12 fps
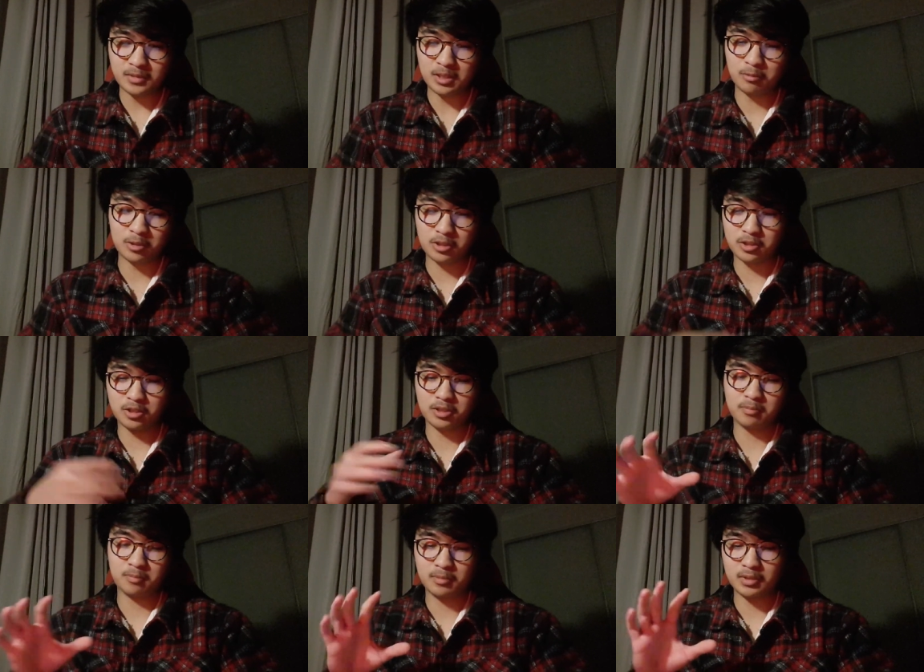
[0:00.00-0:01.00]
which is
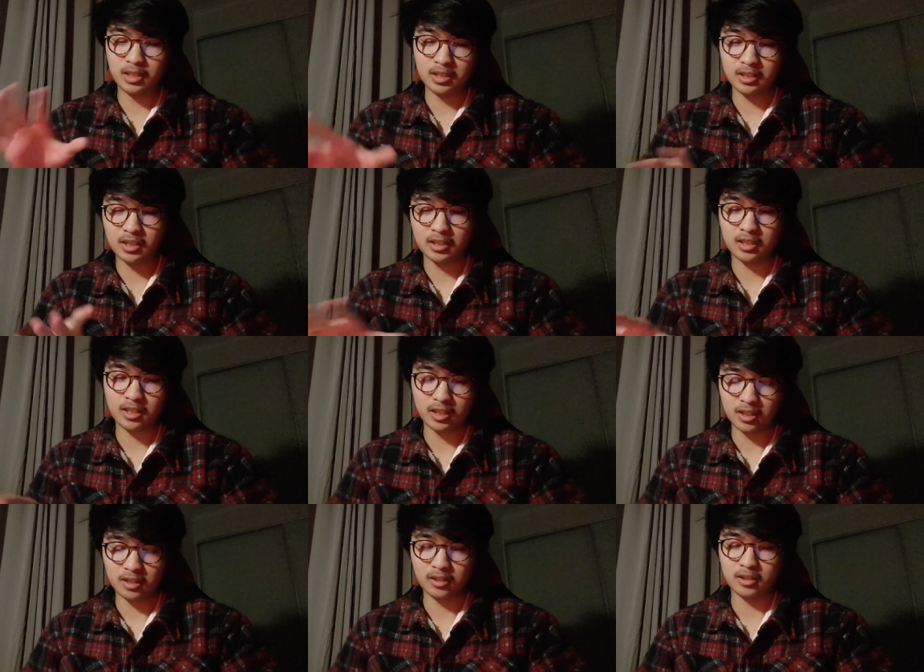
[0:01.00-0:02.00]
just yada yada
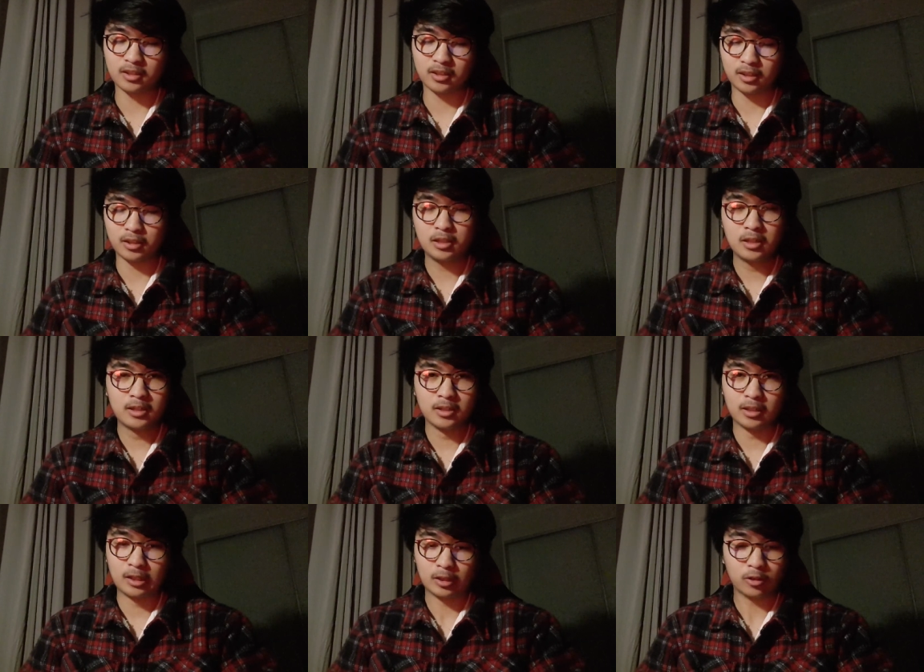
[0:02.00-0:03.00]
yada
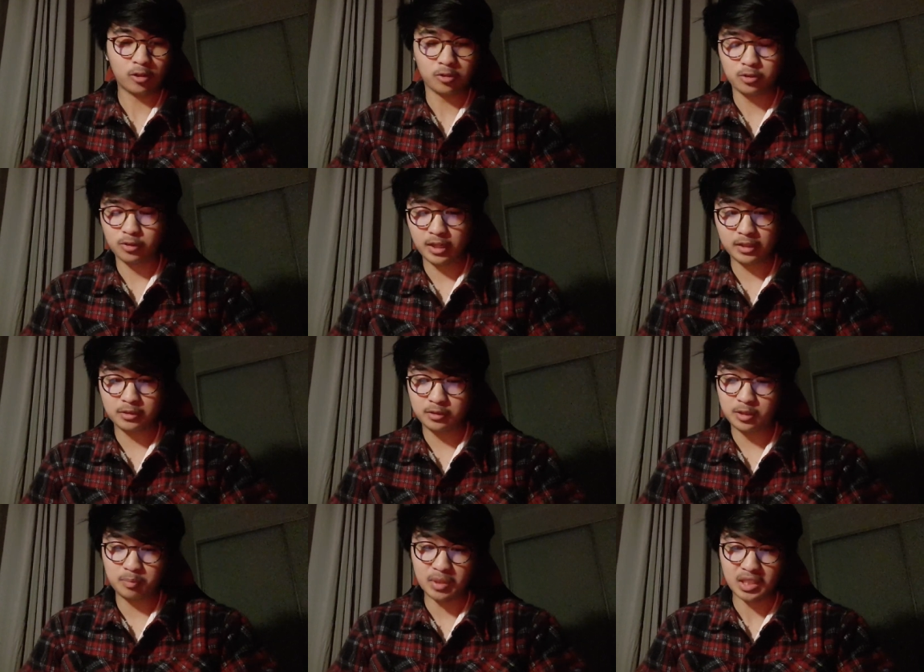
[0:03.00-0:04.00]
contract
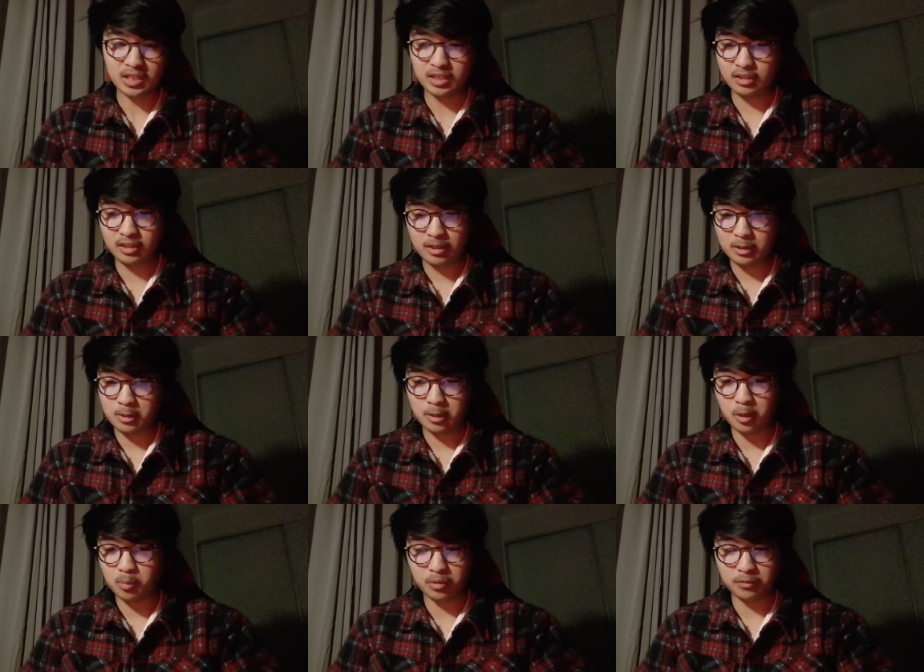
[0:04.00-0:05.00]
speak,
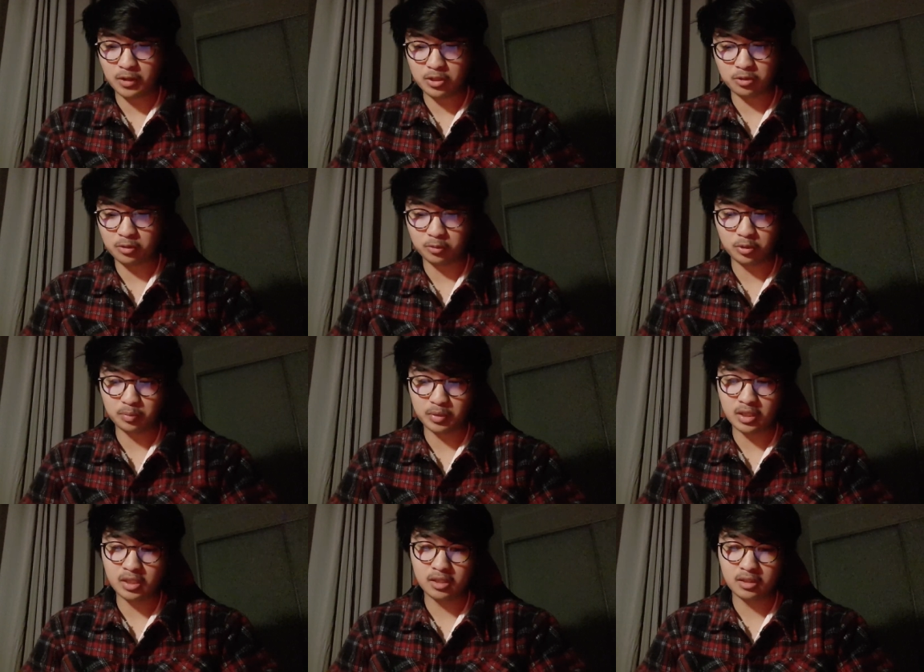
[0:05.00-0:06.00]
professional
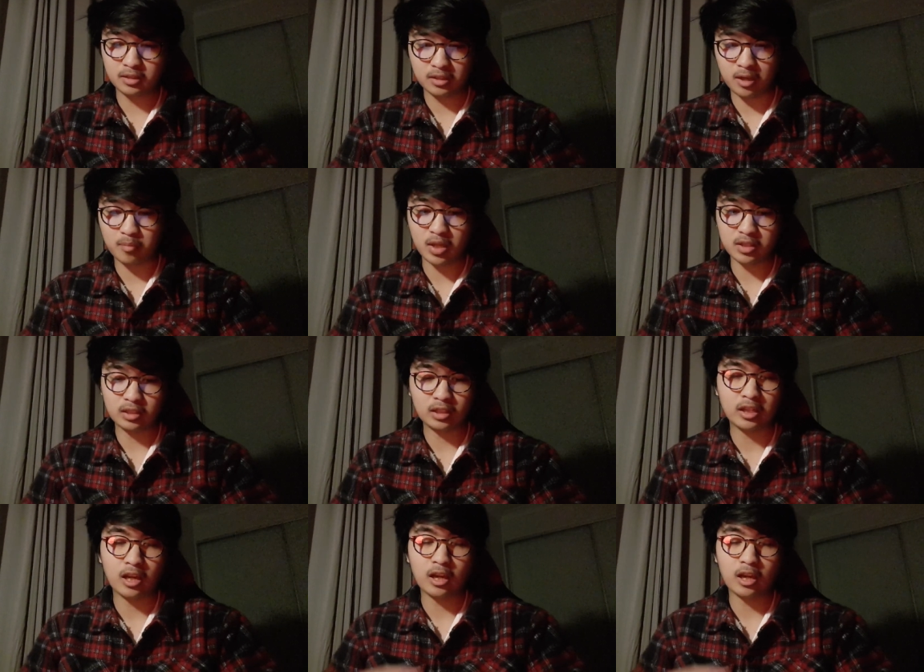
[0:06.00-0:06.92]
speak, that basically